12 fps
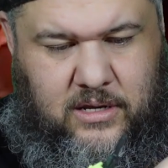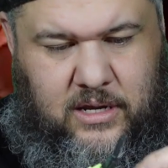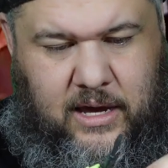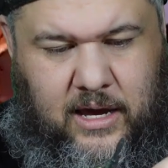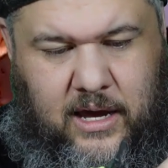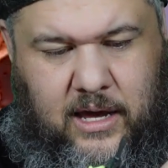
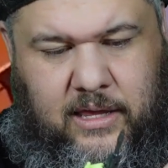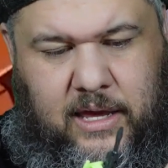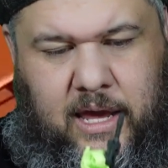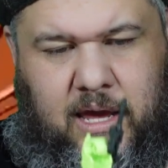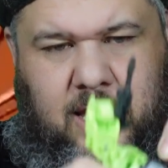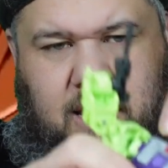The
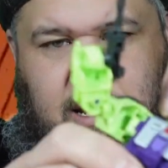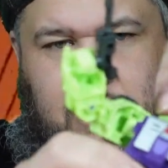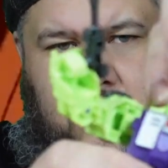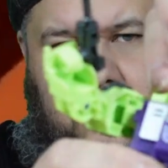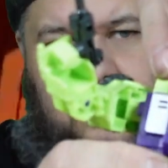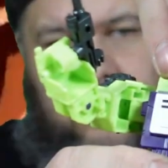
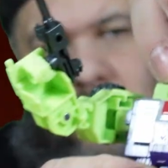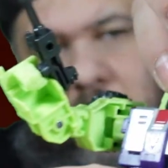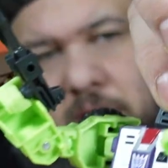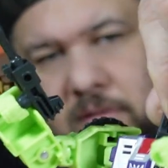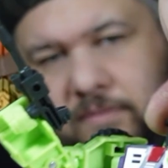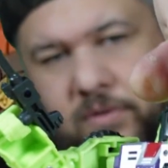head,
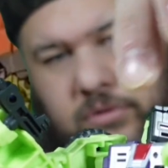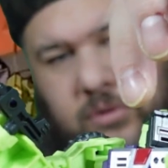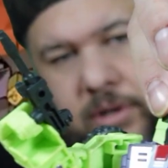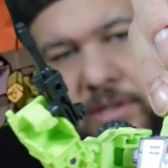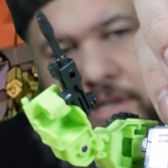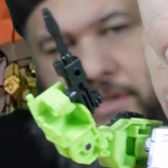full
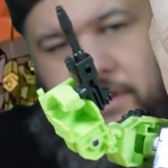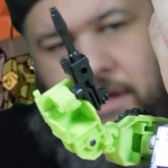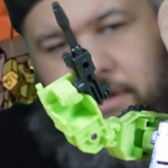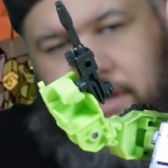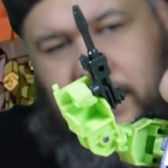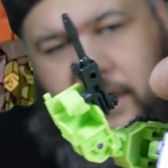360
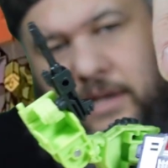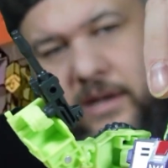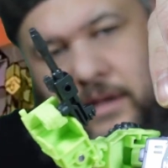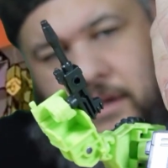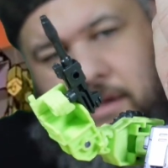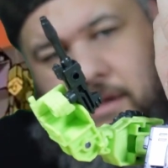on the head.
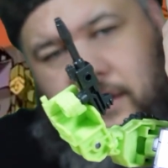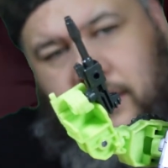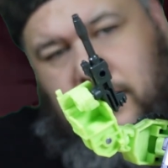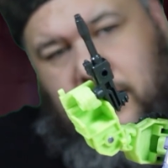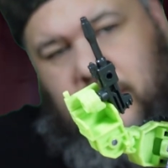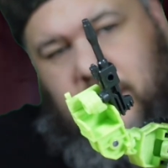
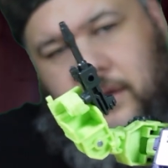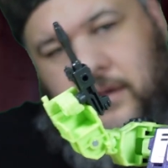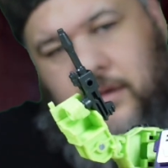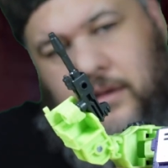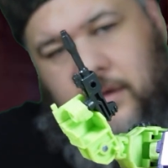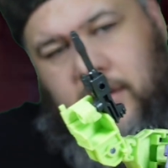
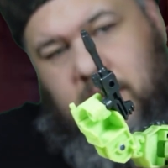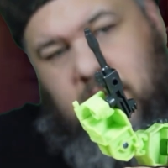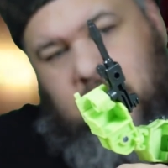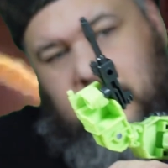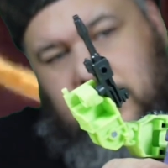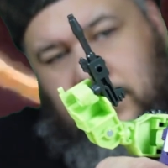And you
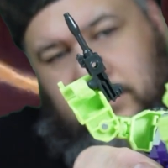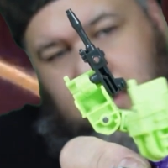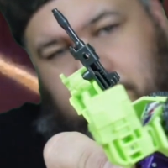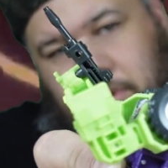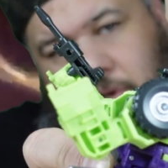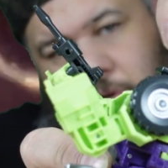can tilt
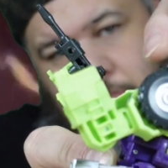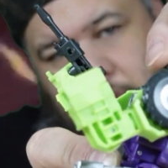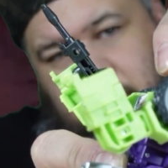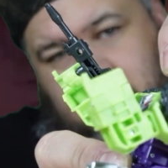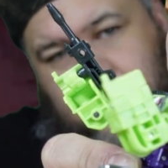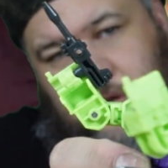up a little
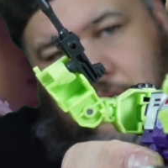bit,